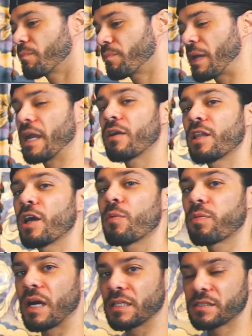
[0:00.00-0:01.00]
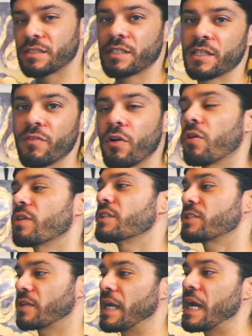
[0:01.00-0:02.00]
parallel processing of all
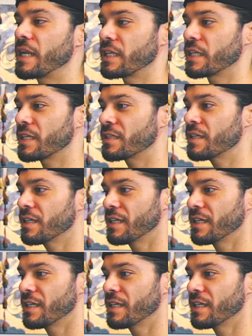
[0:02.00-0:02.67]
this you're adding in.